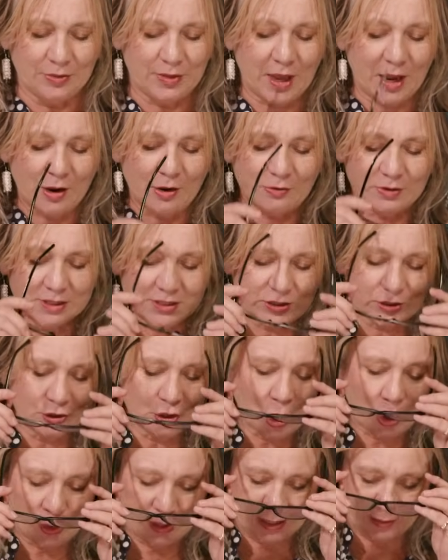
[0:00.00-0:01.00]
There is
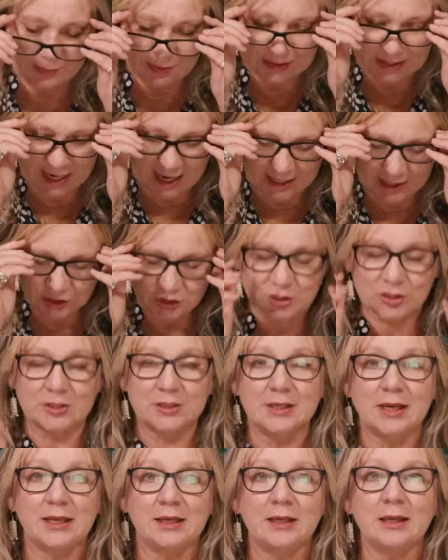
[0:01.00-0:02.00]
no
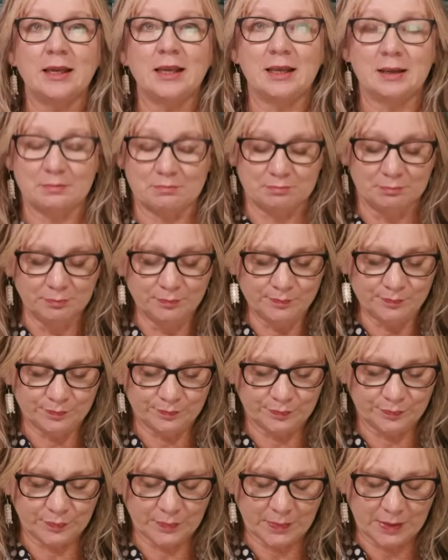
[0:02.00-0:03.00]
limitation in him.
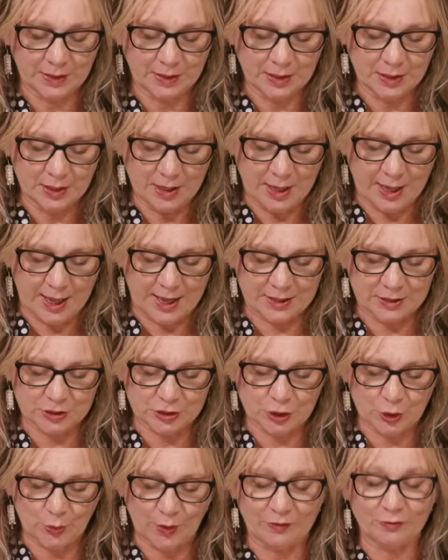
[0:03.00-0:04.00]
And
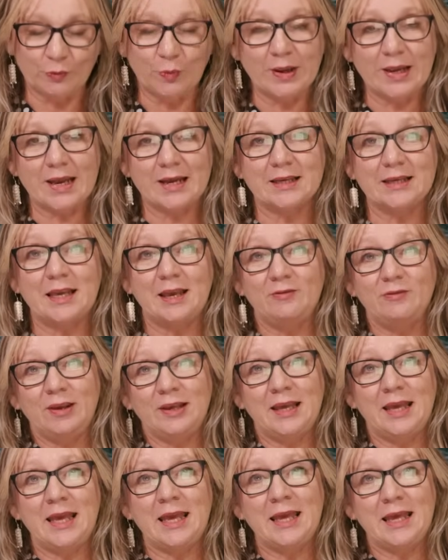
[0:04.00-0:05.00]
so if we are
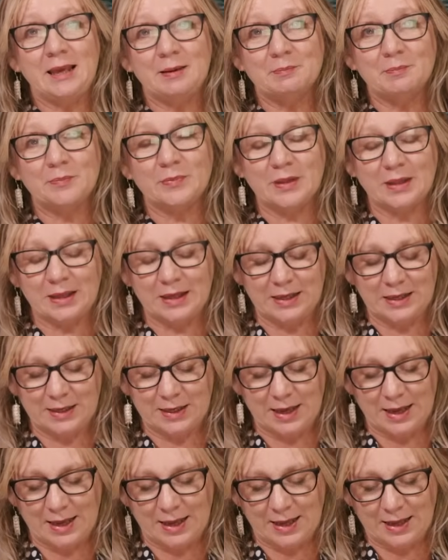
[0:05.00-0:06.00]
giving him
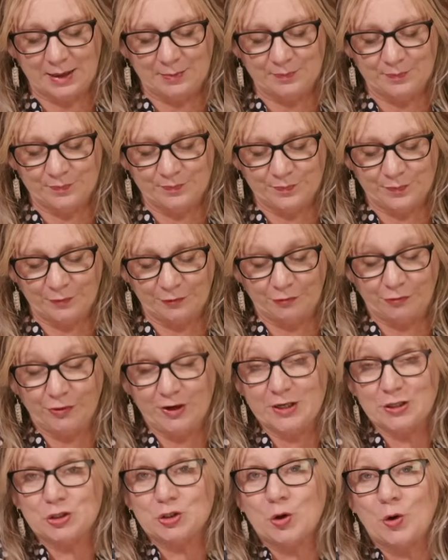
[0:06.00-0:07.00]
the
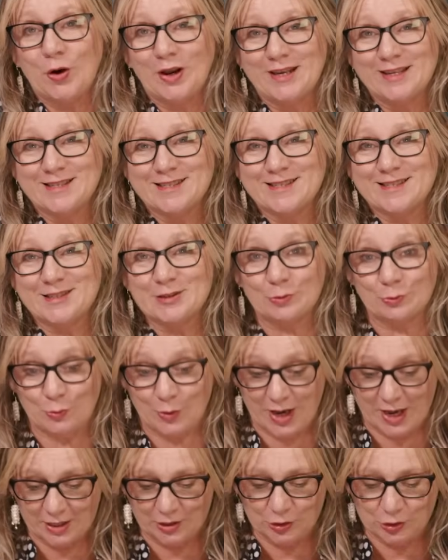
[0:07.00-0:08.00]
free choice,
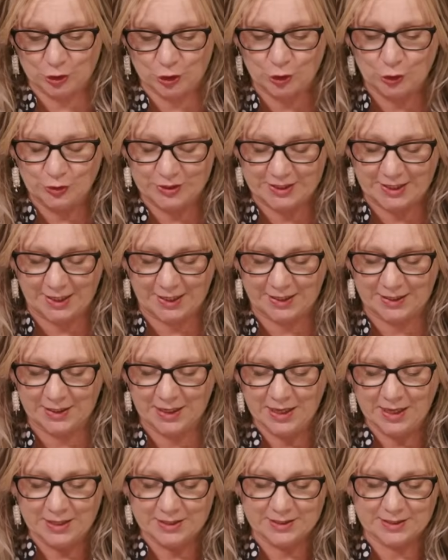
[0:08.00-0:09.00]
we're choosing
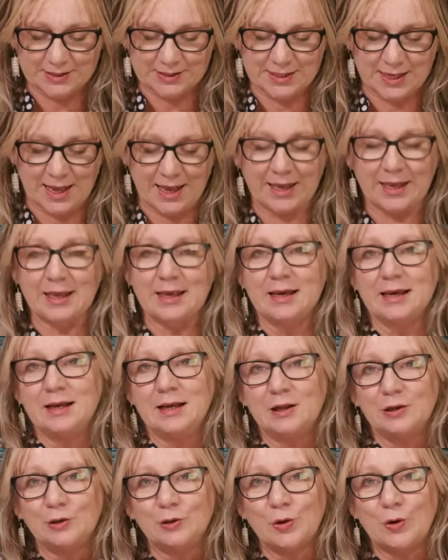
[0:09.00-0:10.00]
to say,
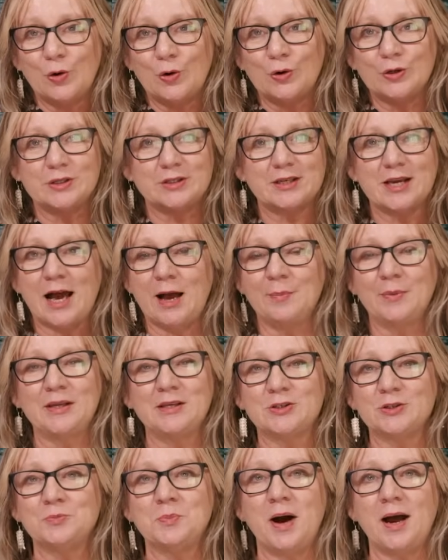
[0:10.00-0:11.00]
Lord, come
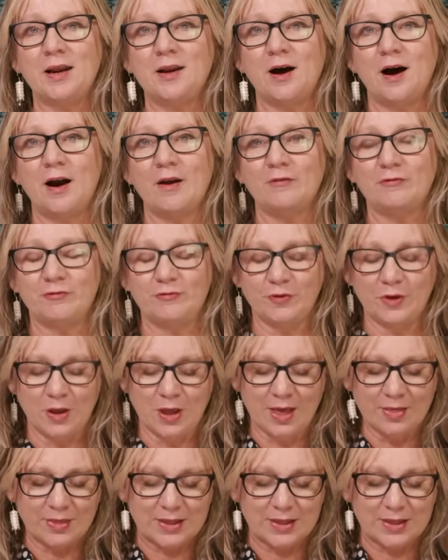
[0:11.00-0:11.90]
into my life.